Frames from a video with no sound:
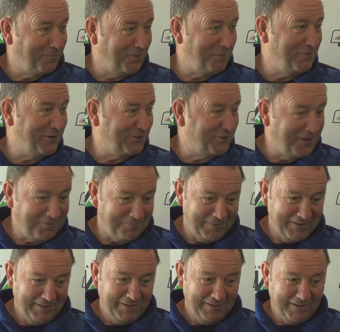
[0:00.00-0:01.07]
Premiership
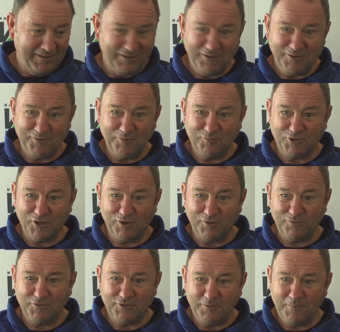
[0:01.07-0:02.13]
and earned
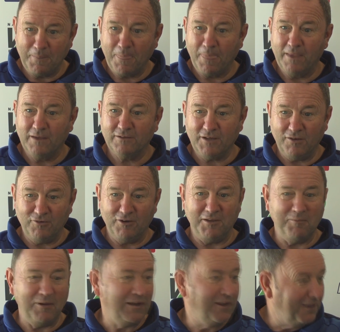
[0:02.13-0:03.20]
themselves 70
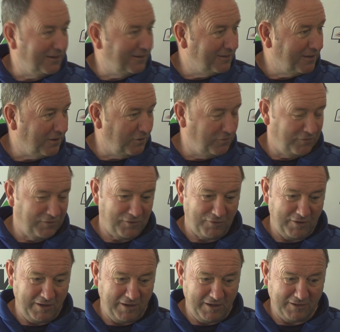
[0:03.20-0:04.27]
million over
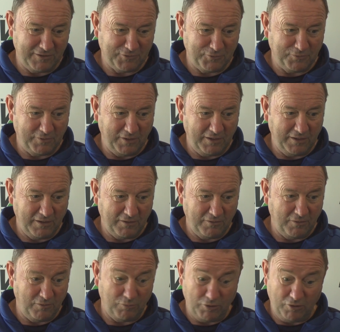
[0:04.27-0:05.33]
3 years, sort of thing. You know,
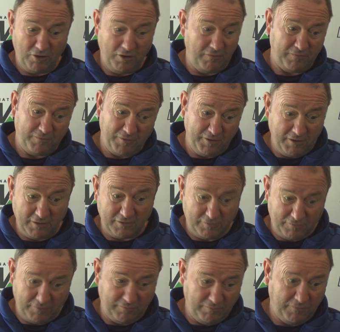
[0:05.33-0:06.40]
well, not over 3 years,
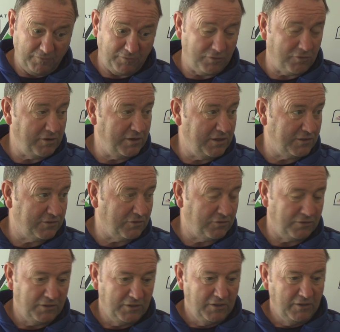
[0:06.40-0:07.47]
for 3 years
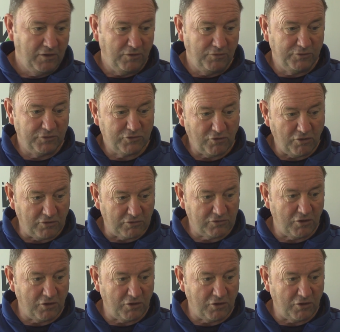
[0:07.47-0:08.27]
on the trot.